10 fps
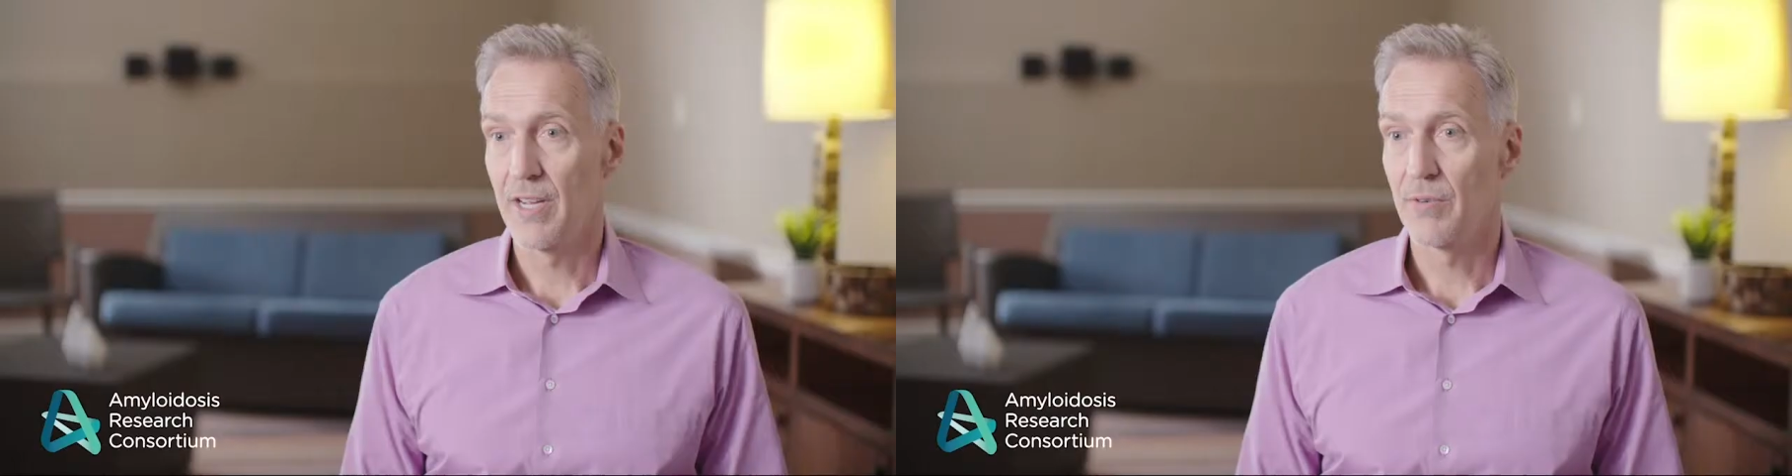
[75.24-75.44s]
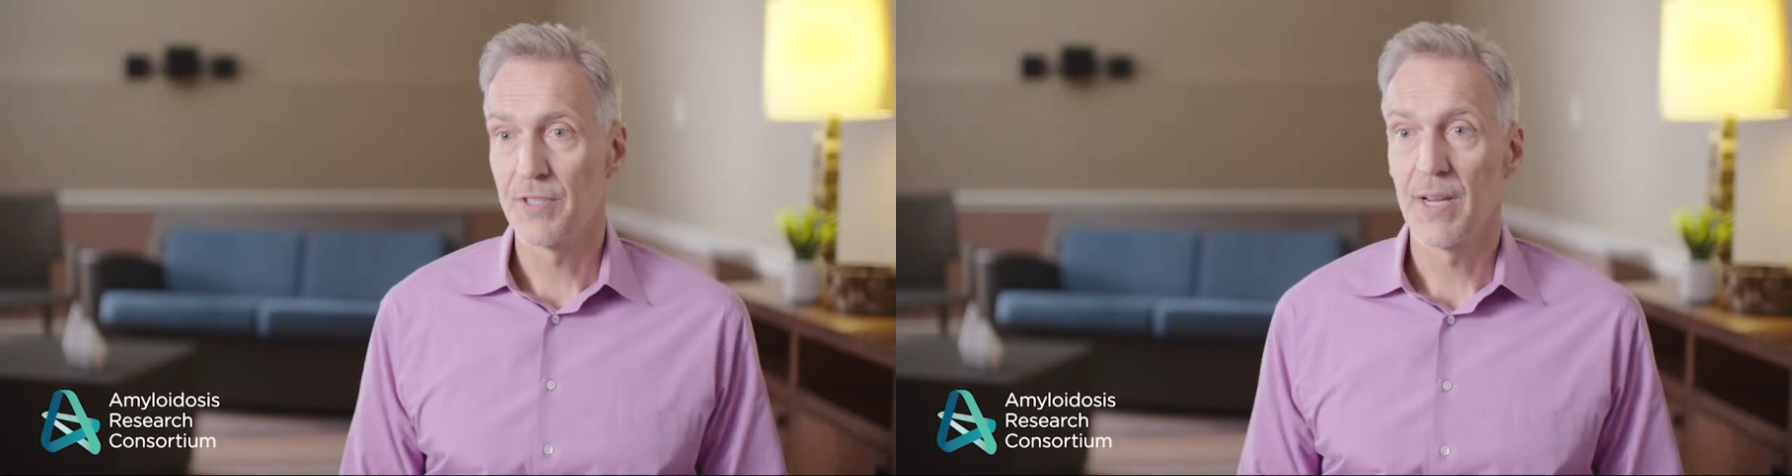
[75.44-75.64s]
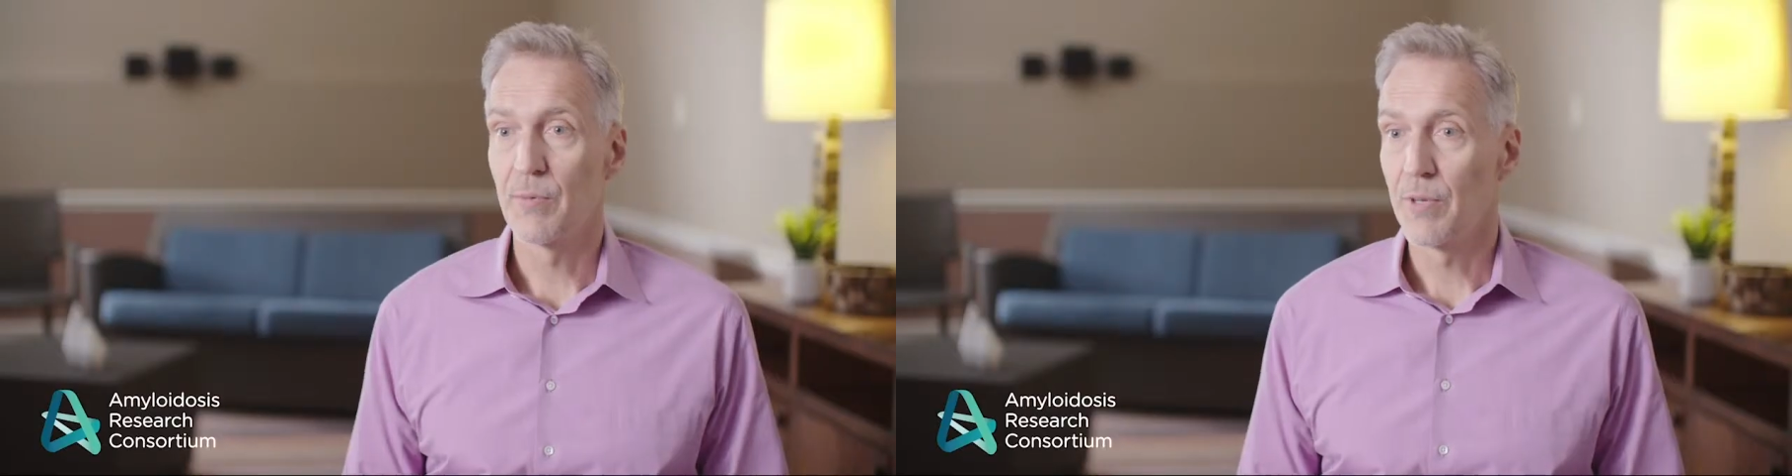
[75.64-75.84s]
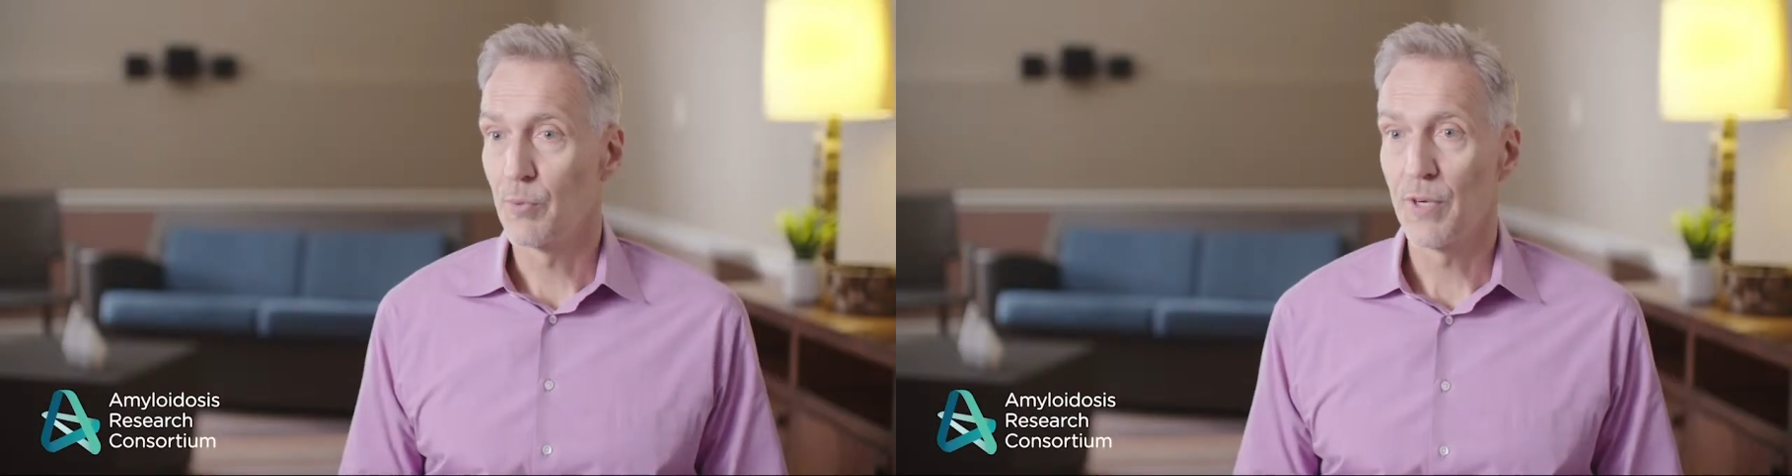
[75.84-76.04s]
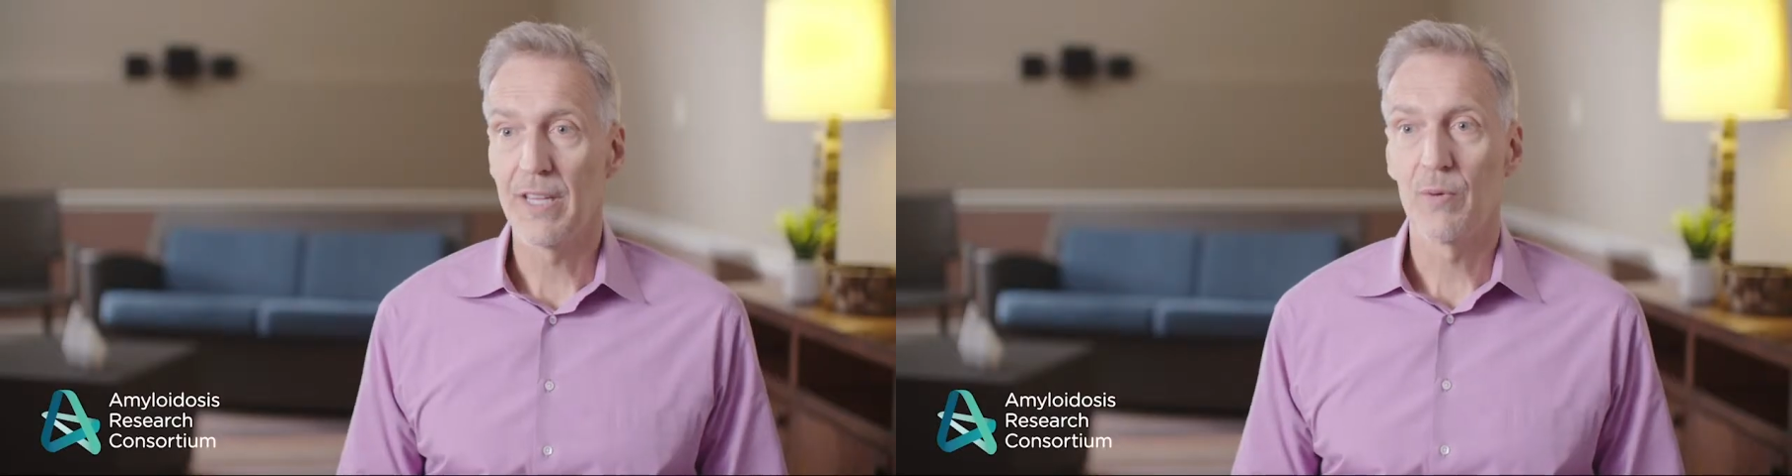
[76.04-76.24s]
I wasn't able to
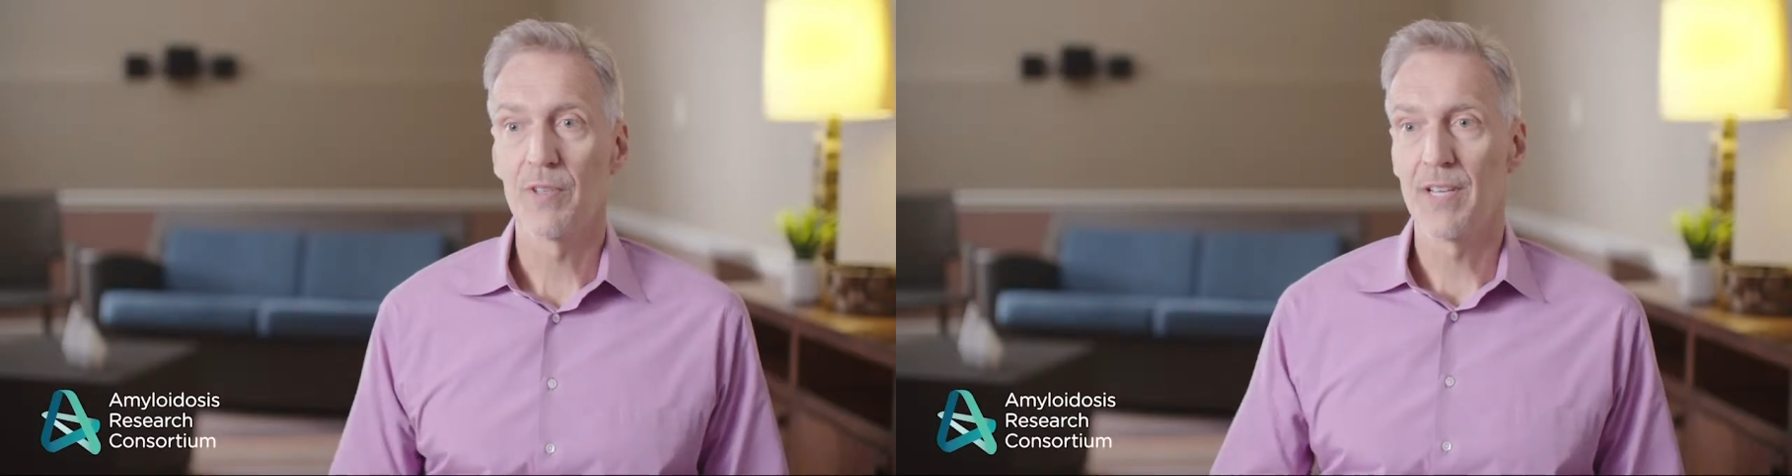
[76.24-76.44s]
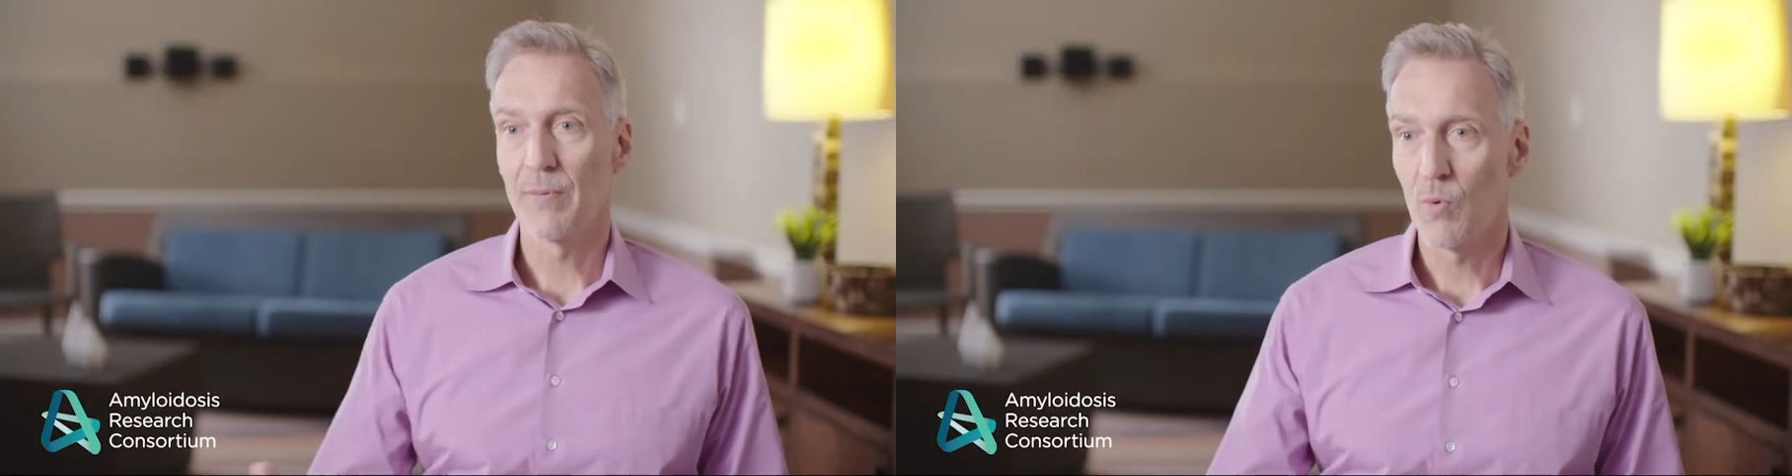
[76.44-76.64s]
breathe, I wasn't able